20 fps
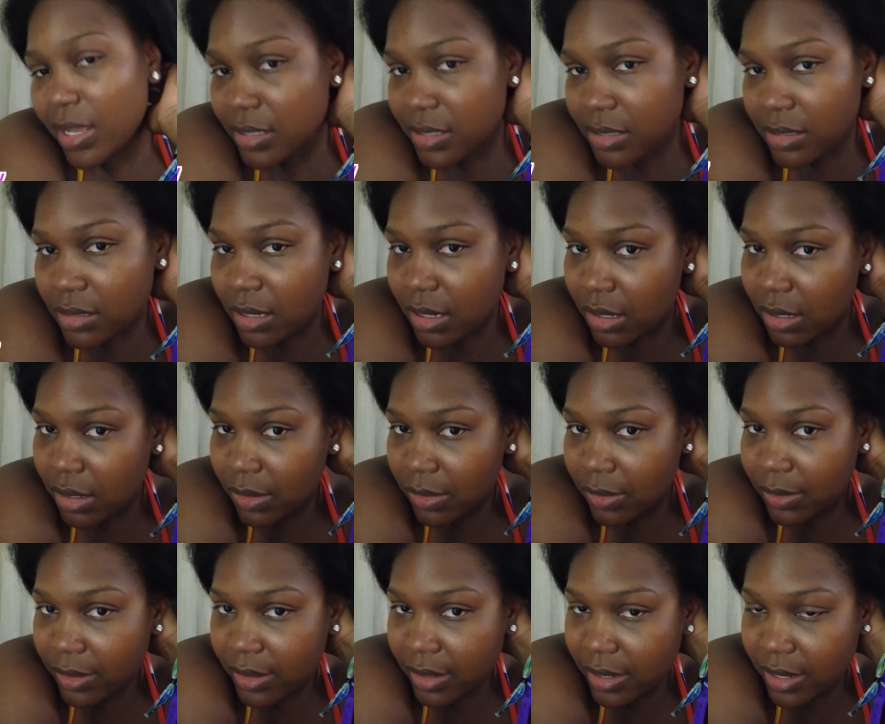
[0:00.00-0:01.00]

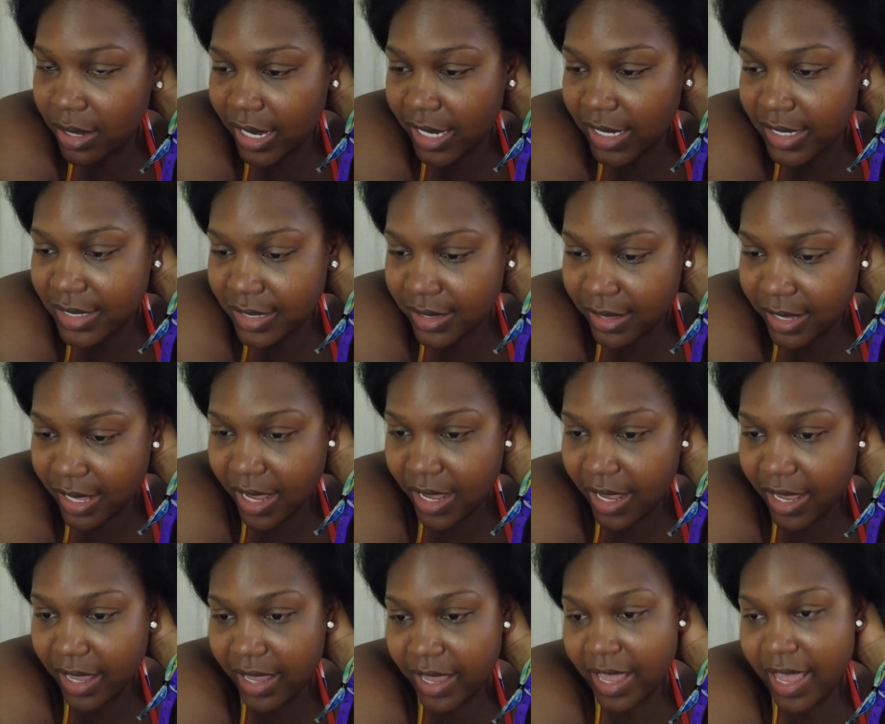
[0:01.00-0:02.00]
So I did
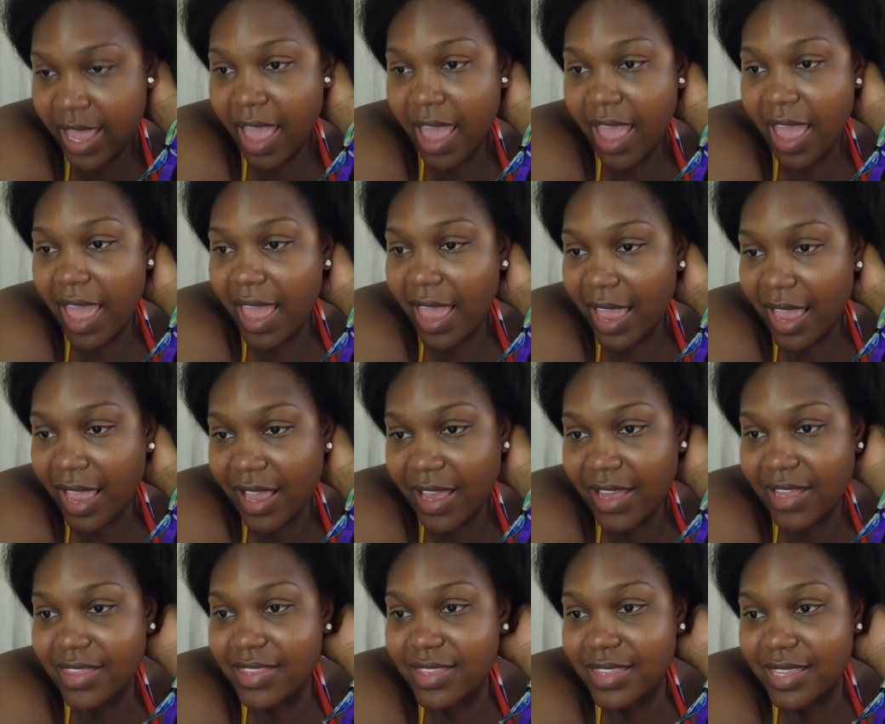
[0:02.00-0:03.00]
that.
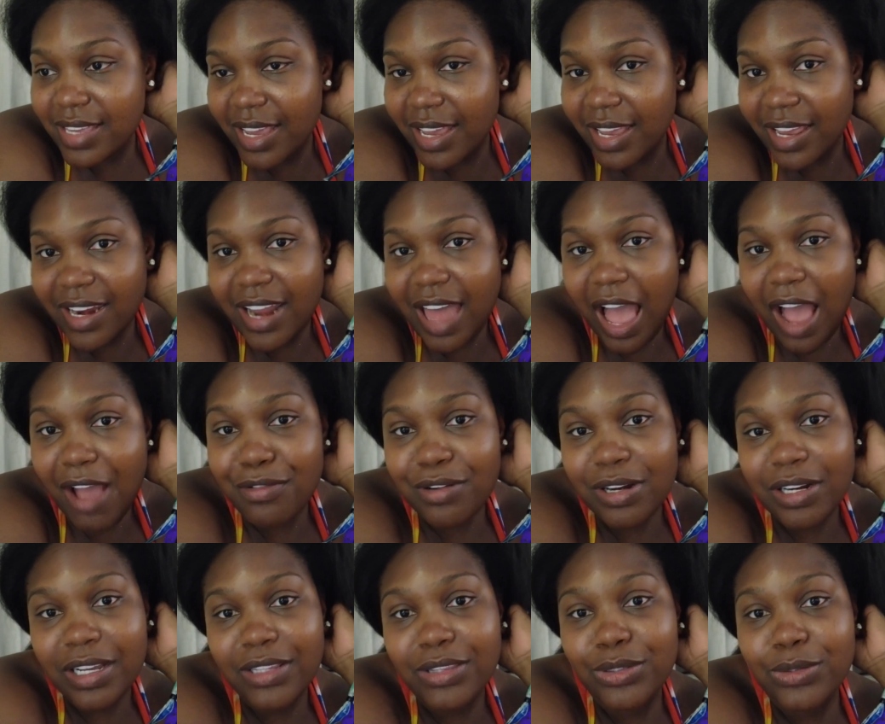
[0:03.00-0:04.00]
And then after
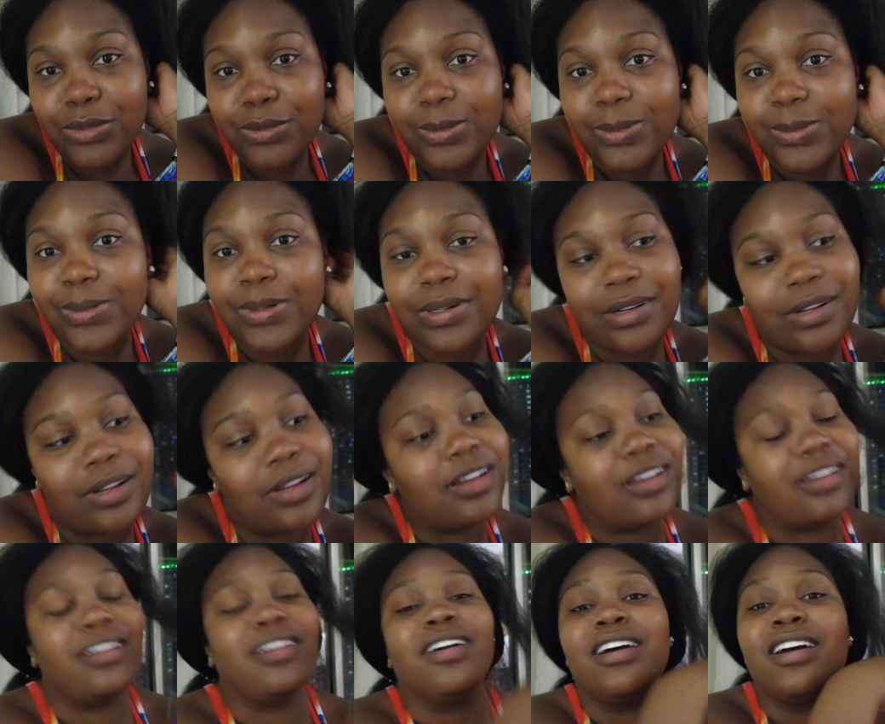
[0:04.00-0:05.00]
I got the cooler,
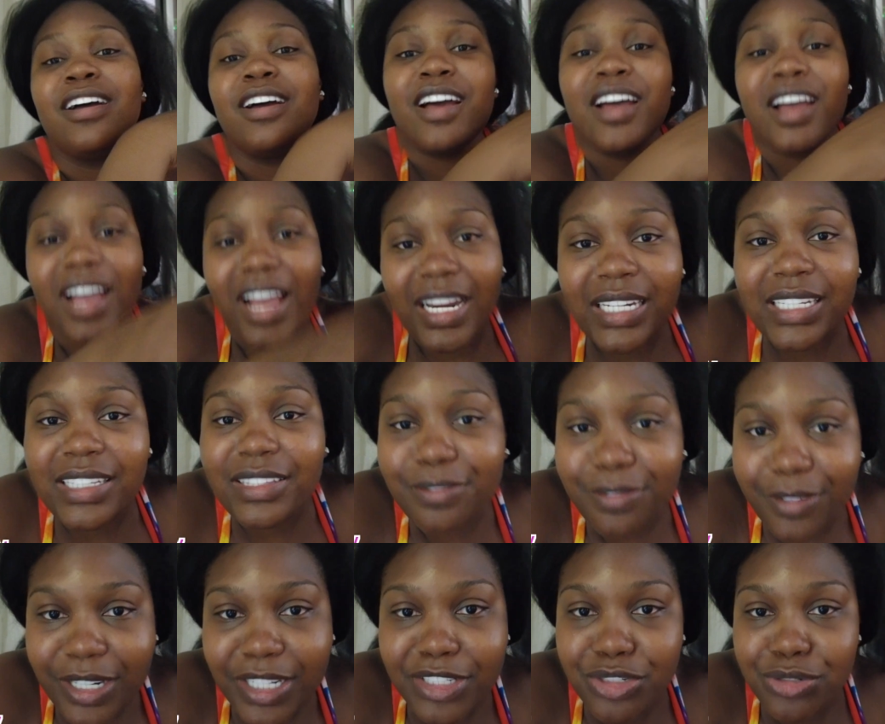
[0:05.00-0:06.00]
I need the
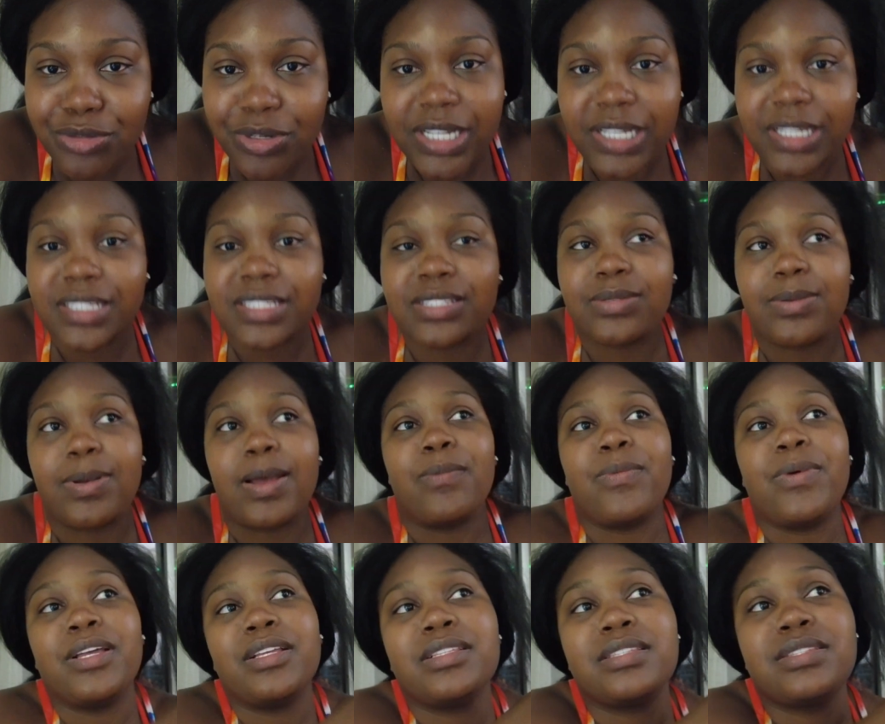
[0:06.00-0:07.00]
freaking drinks. So I
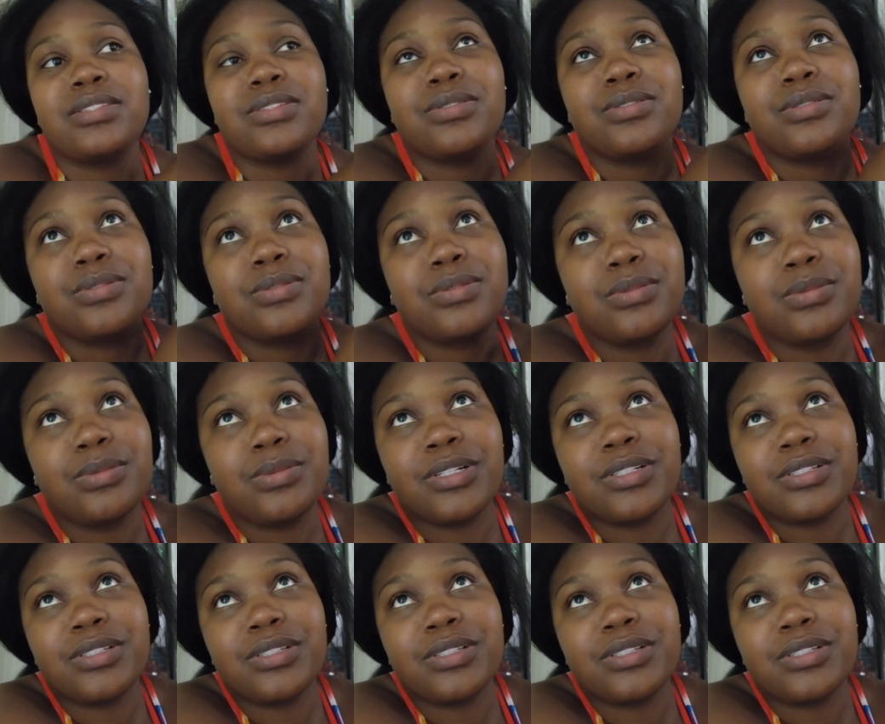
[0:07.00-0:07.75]
went to